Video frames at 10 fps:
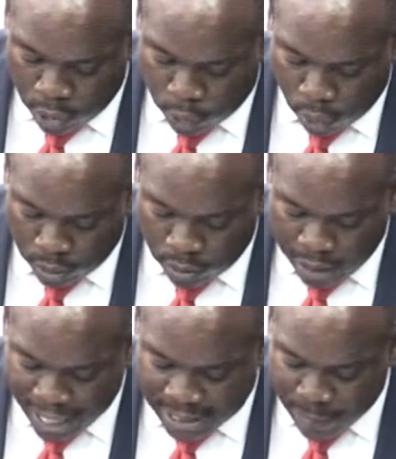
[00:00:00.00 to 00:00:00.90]
Total
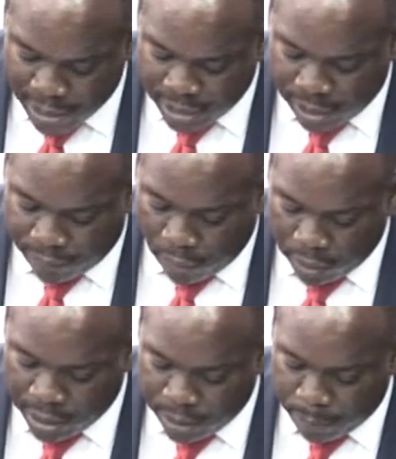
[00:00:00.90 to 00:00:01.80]
expenditure for
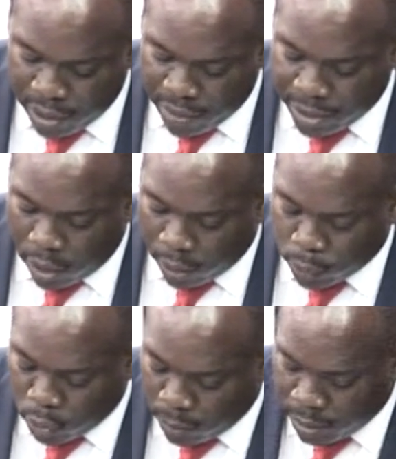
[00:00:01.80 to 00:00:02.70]
the period
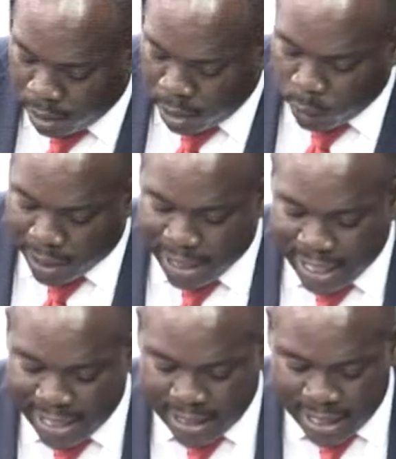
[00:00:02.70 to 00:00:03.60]
October
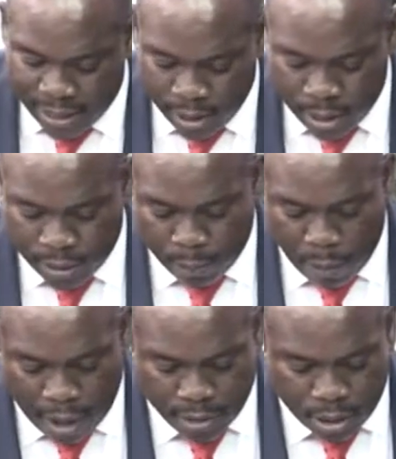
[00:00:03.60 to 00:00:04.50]
2019 to
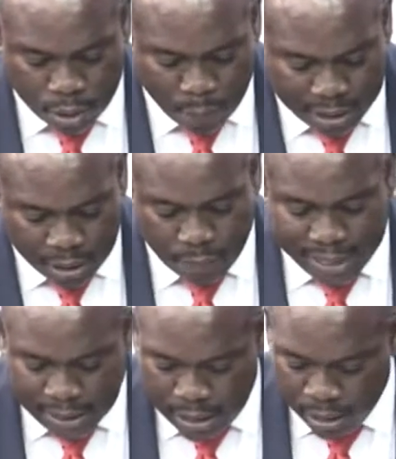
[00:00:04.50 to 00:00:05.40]
March
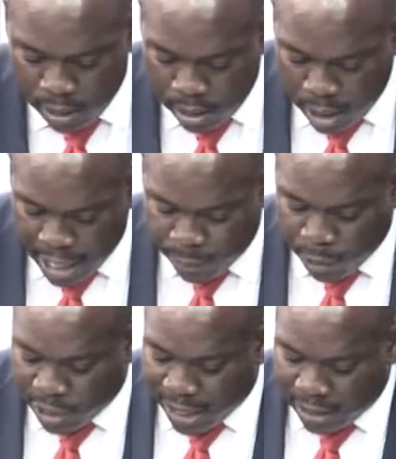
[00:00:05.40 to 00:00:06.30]
2020 is
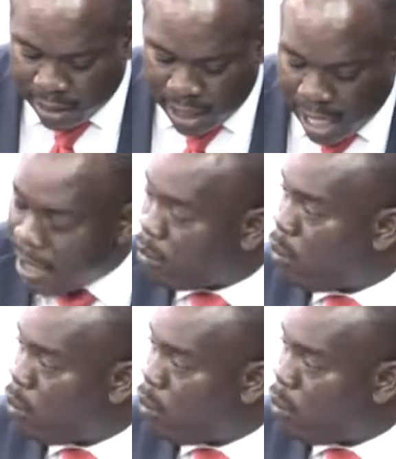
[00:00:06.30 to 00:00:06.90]
projected at